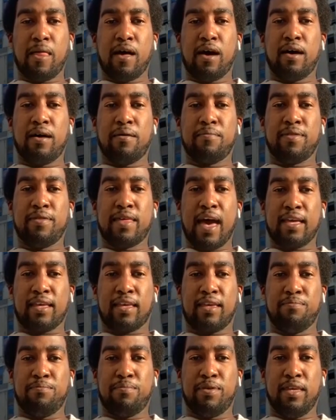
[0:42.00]
um,
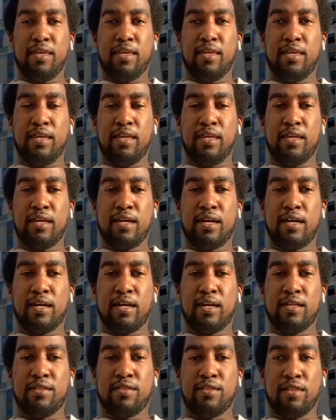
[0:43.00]
that can be
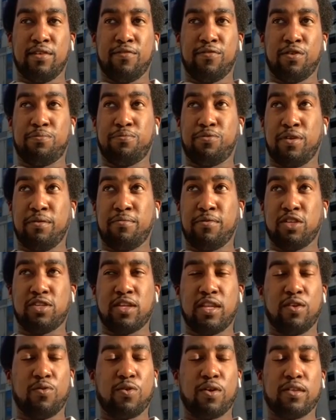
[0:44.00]
uh, delivered pretty much
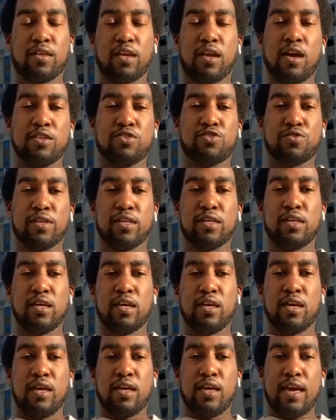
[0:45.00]
anywhere in the country.
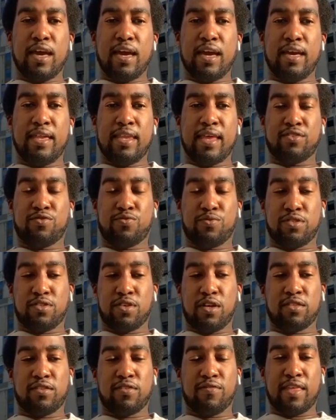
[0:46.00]
And as a
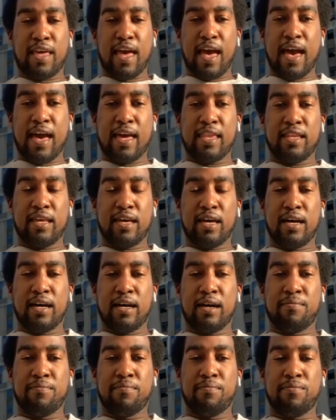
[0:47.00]
result of that,
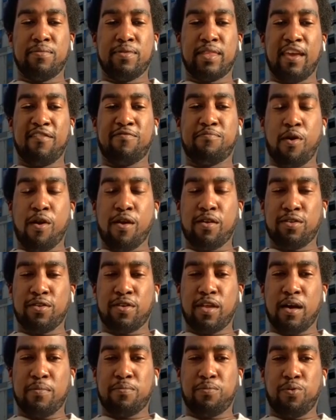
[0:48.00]
um, they
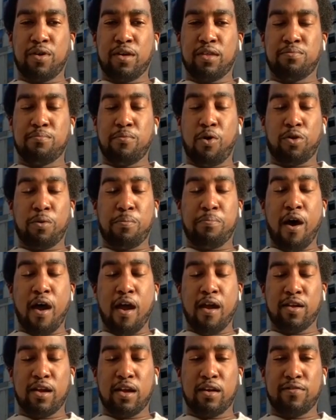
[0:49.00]
partnered up with
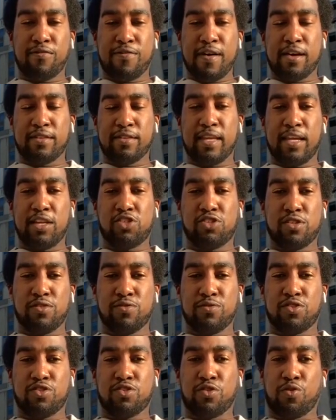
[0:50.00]
Motopara
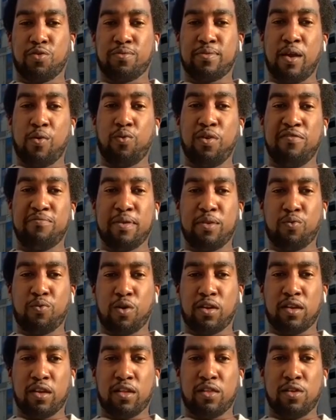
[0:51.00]
Foundation, which is a group that we've been
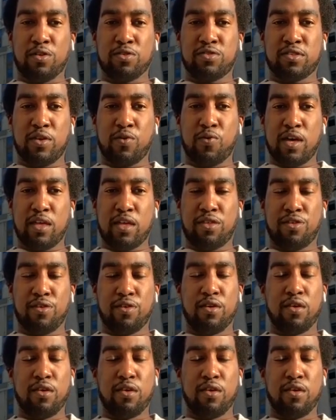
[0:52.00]
working closely with,